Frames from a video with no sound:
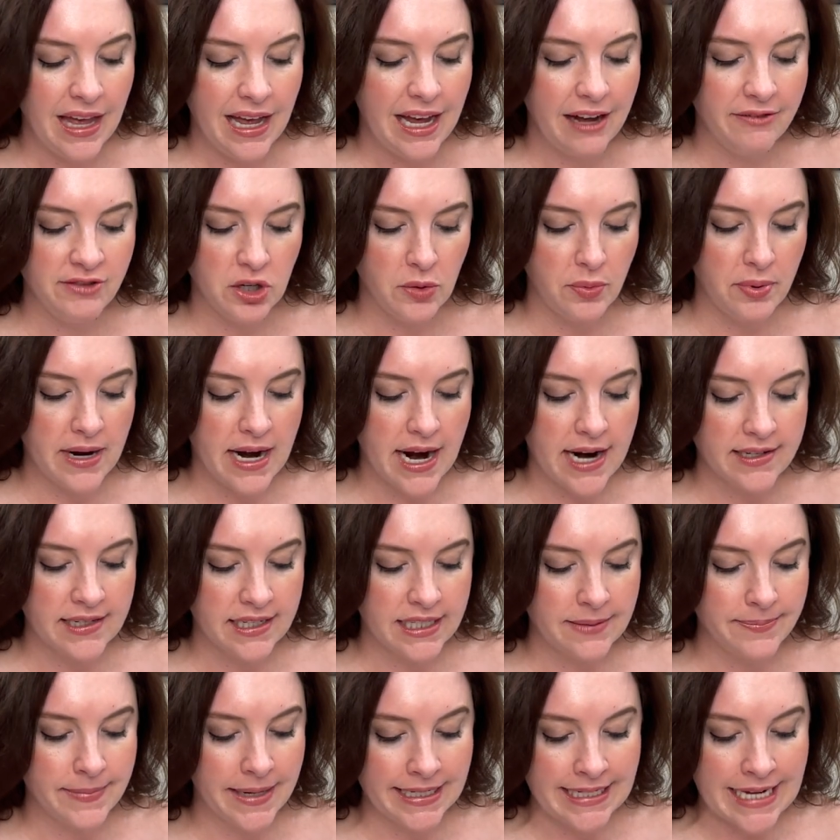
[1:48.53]
After
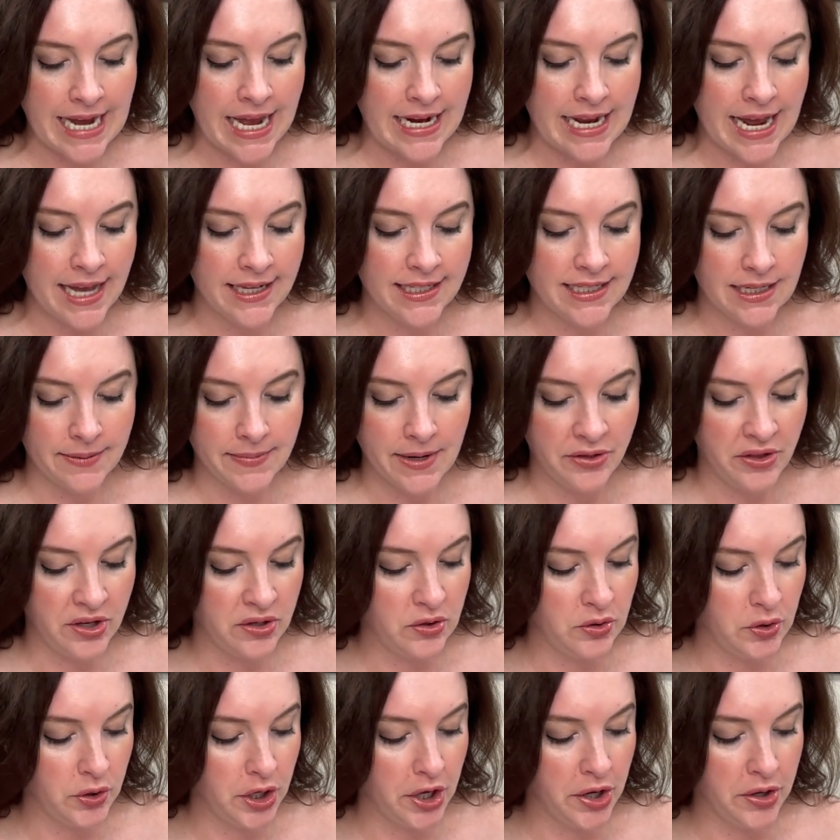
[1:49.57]
practice, my dad asked about the
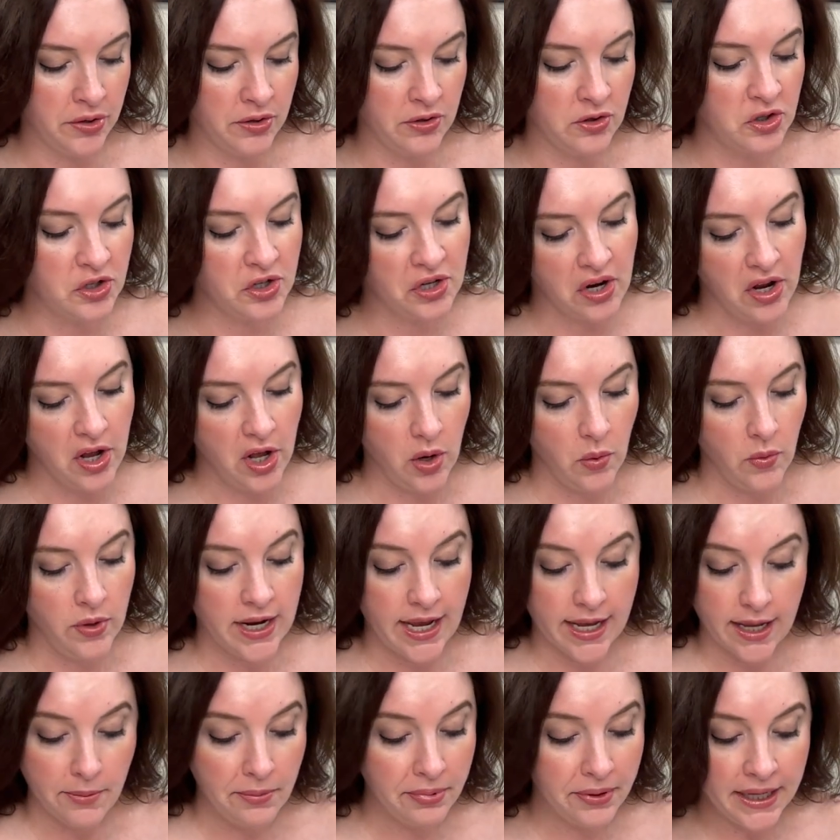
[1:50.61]
new coach. When I
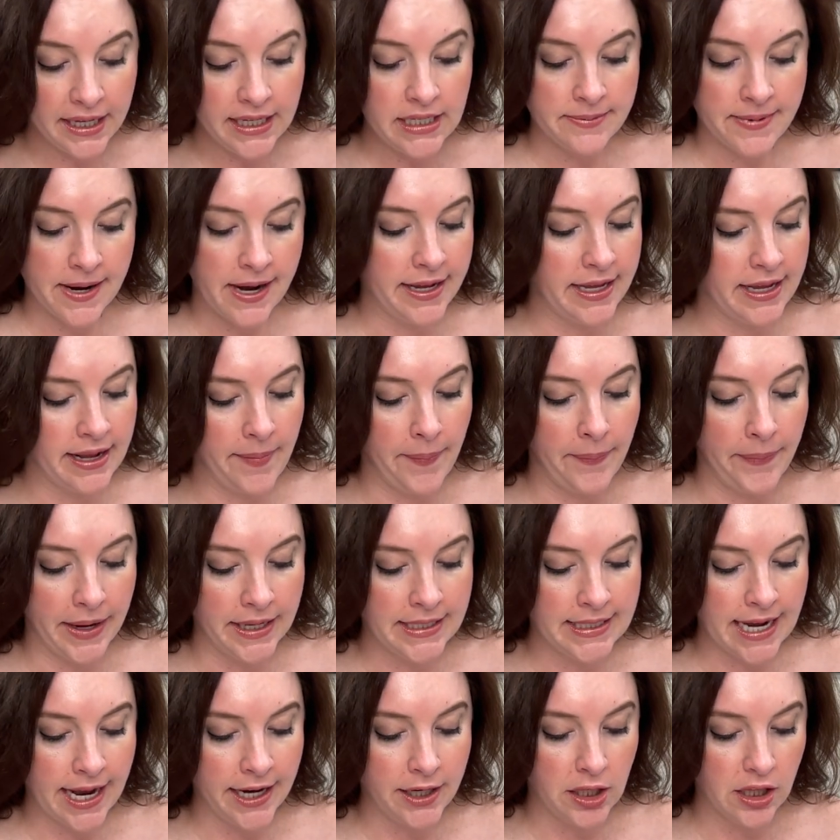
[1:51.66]
complained about him, my
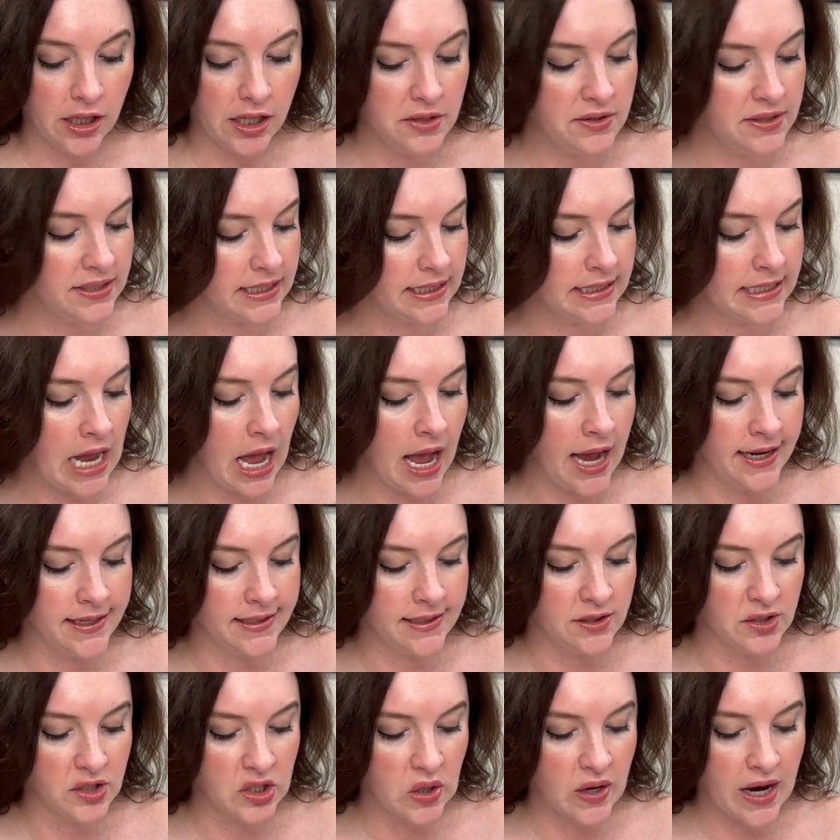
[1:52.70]
dad closed his eyes
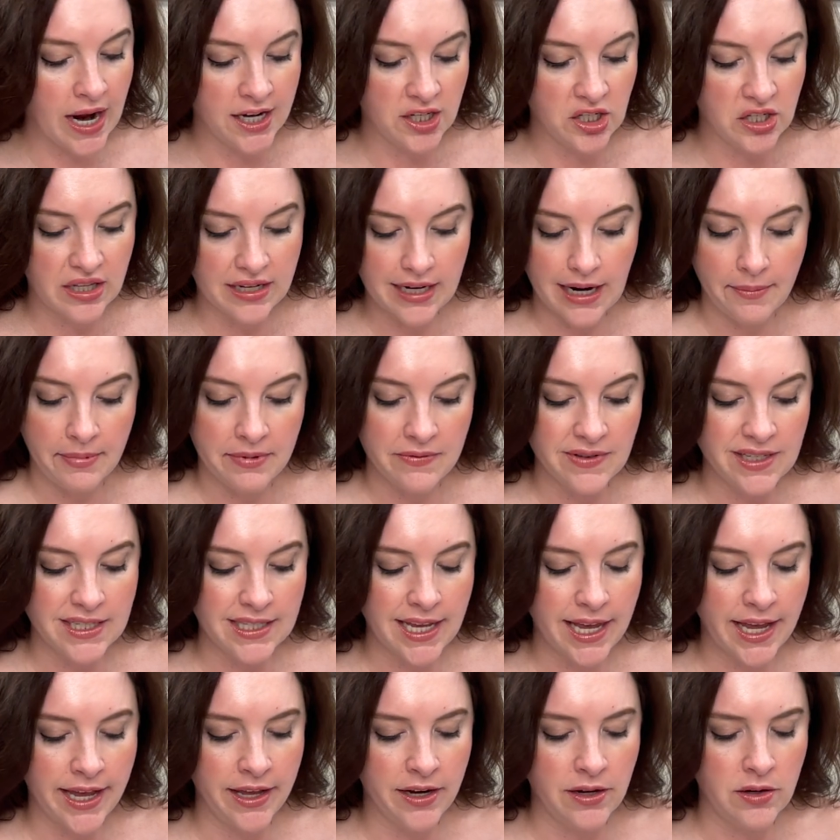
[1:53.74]
and scratched the top of his
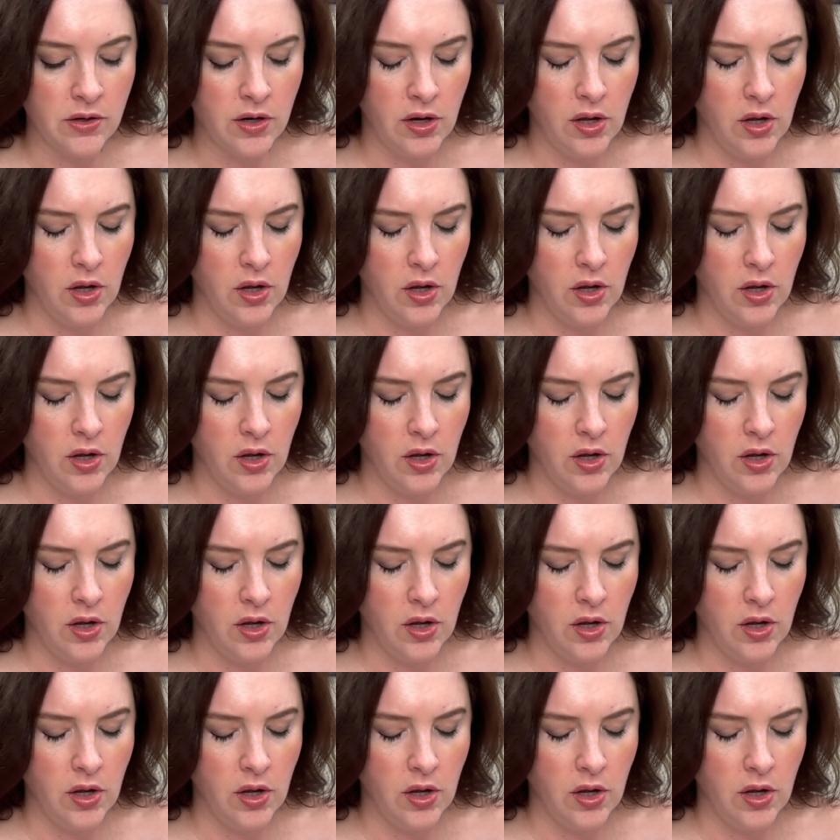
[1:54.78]
head.